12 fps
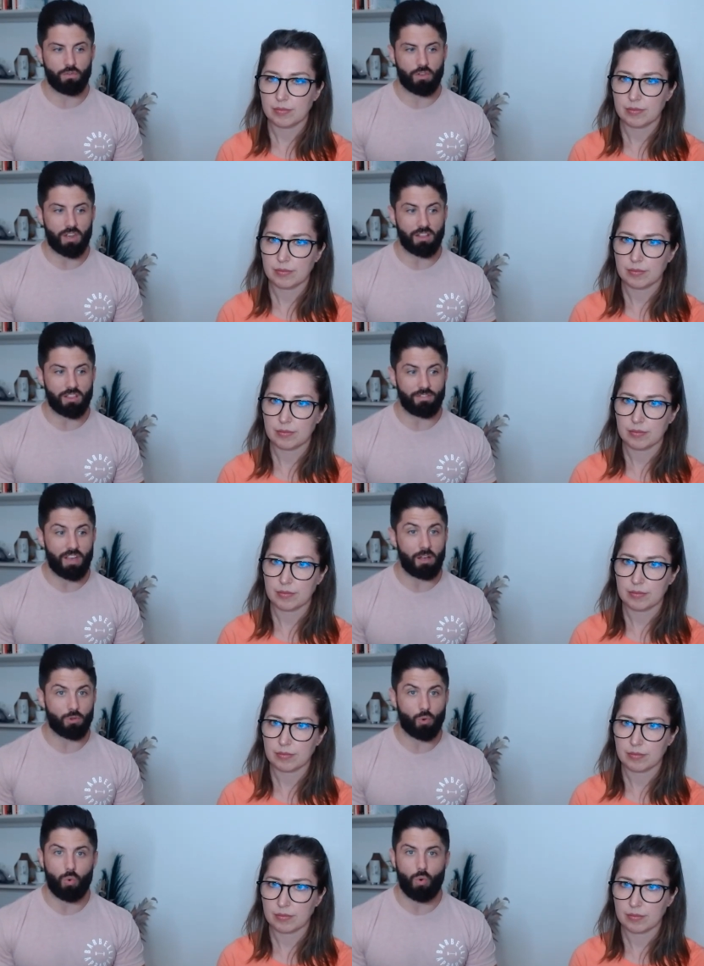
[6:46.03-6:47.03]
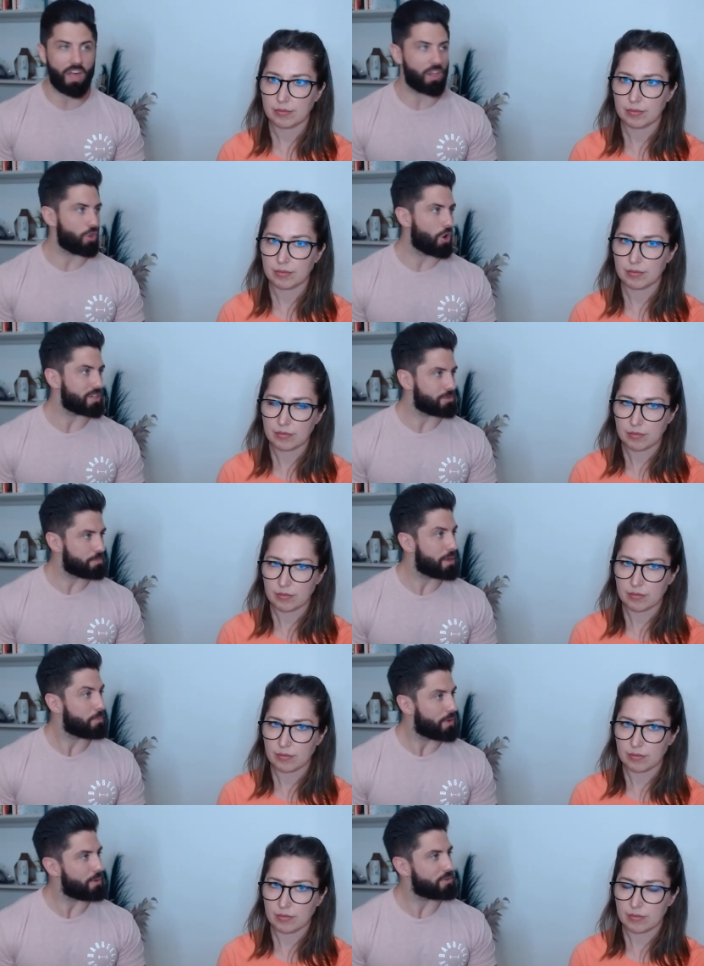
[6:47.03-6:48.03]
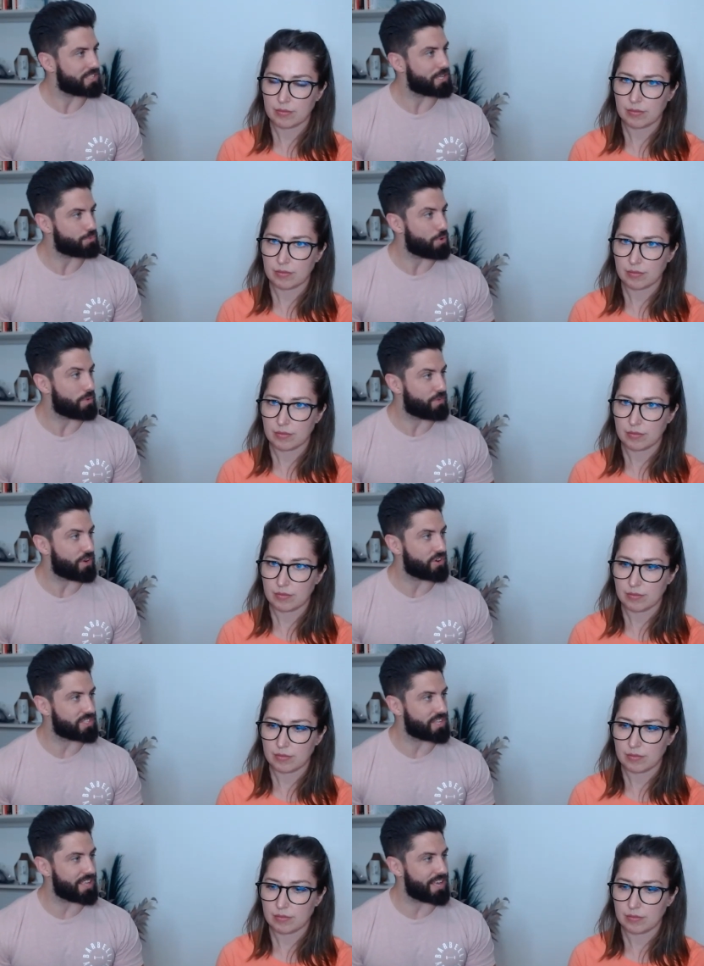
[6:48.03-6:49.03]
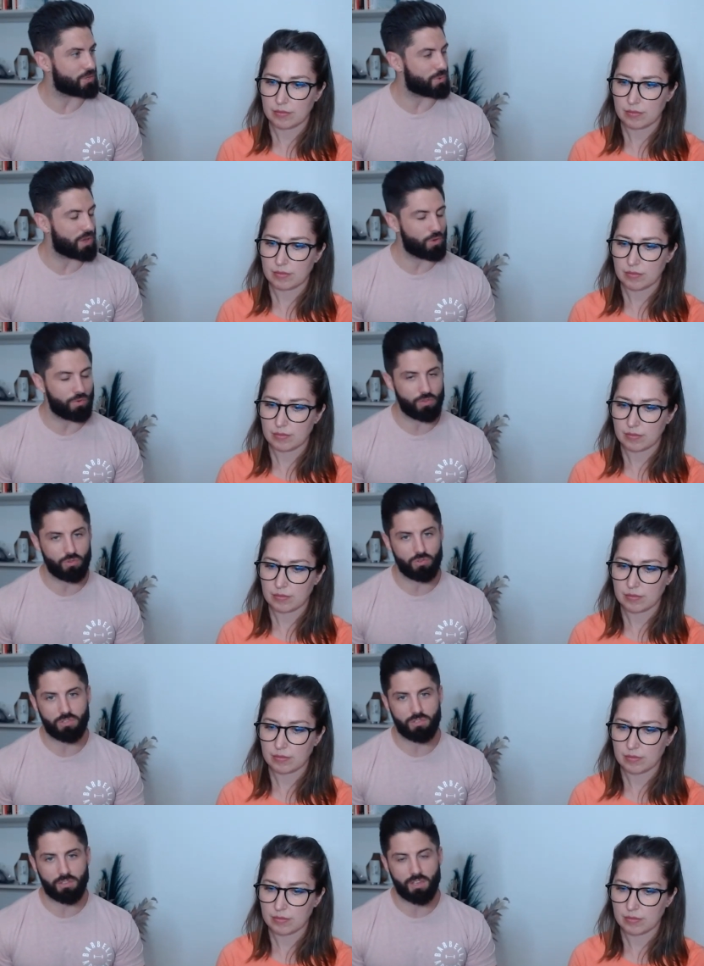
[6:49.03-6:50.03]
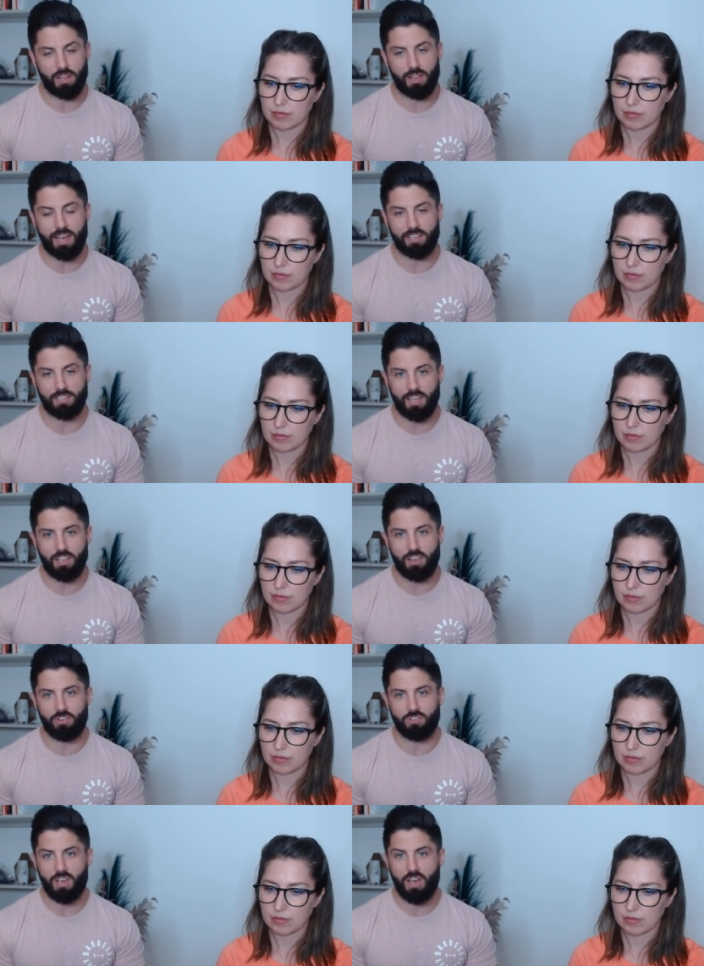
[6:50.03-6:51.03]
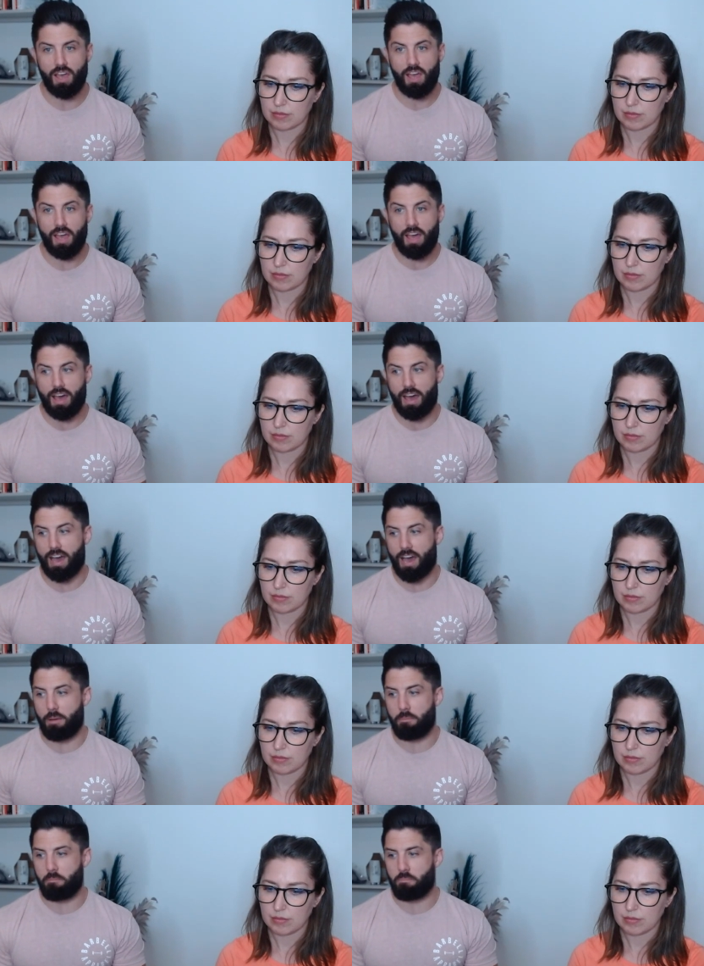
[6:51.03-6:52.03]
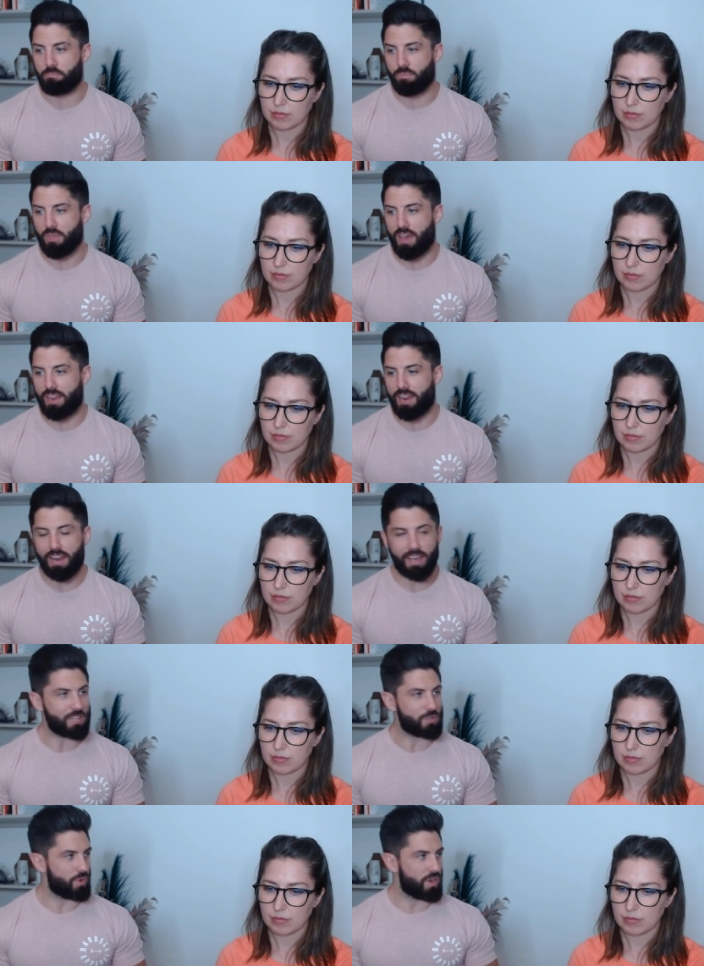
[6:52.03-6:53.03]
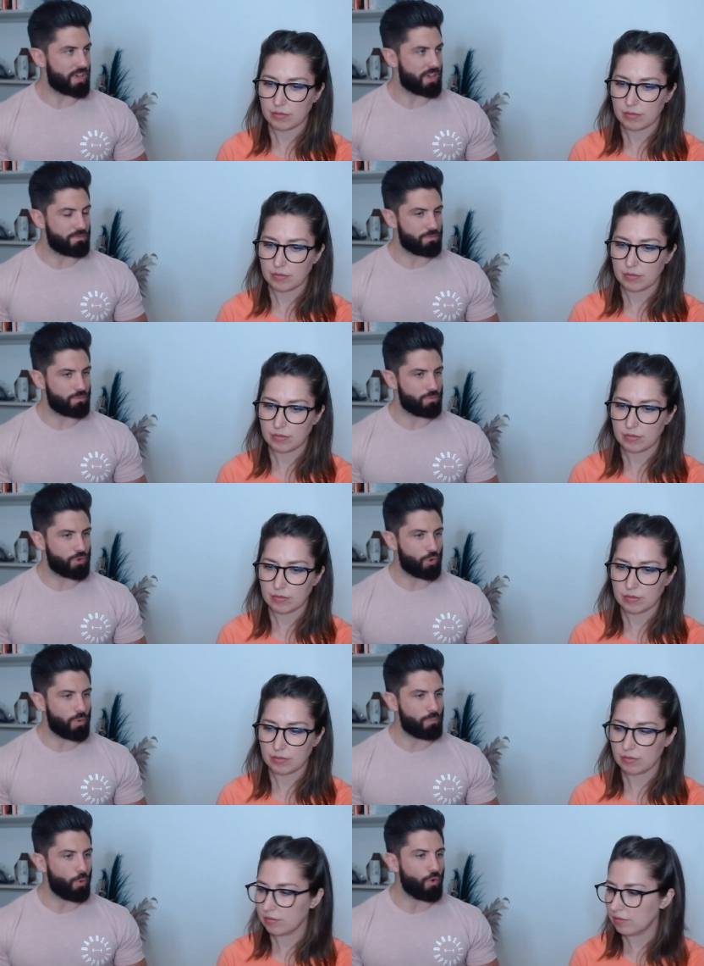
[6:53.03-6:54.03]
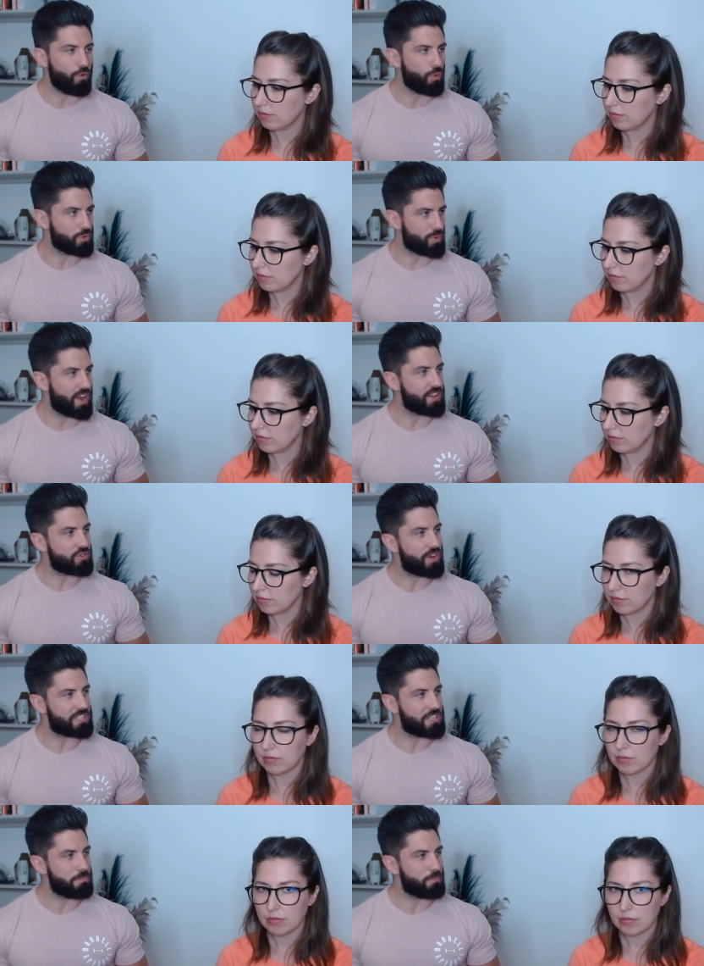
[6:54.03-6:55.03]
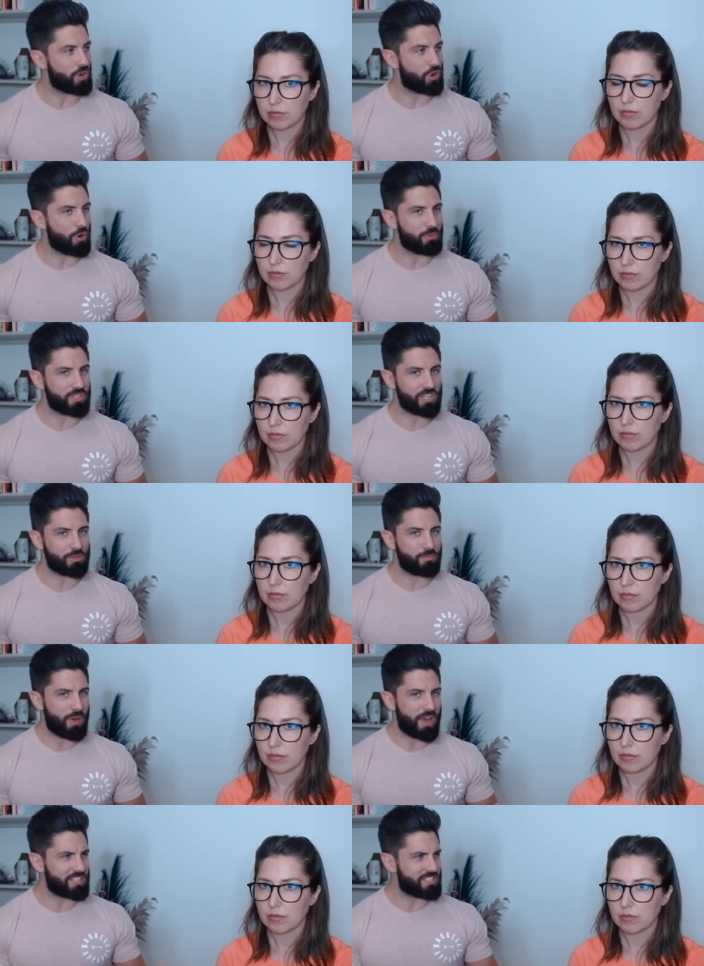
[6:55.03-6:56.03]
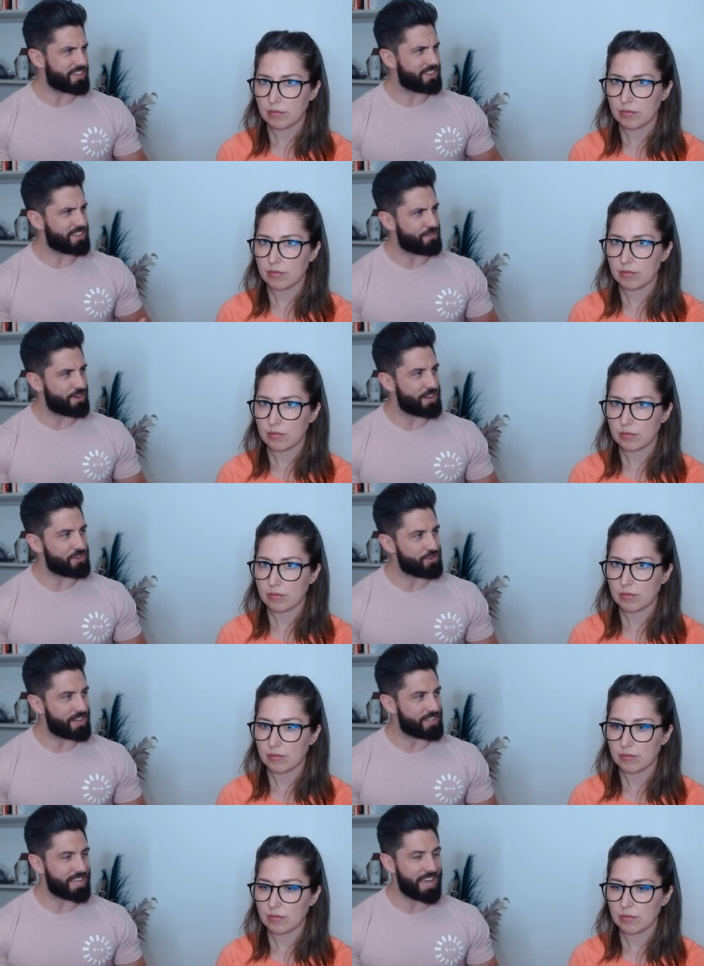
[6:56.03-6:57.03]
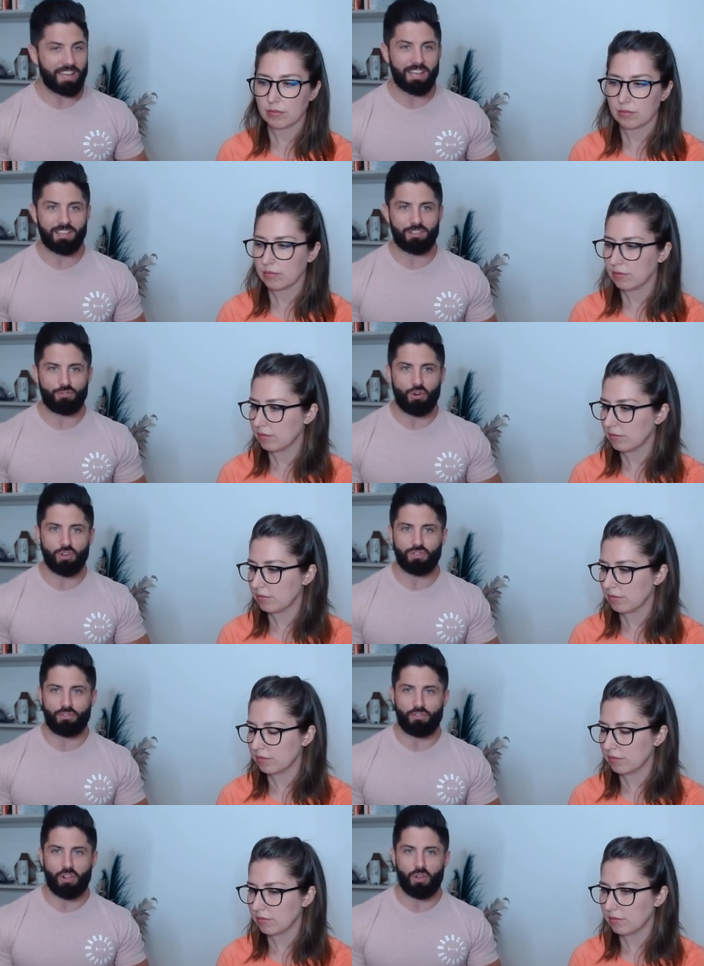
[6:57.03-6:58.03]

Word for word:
Speaker 1: kind of developed quite a lot as people. I would say it's probably fair to say that as well over those kind of last nine years. Um, and then I guess we, you know, we both always were interested in body composition, but we had slightly different interests. Like I did CrossFit for a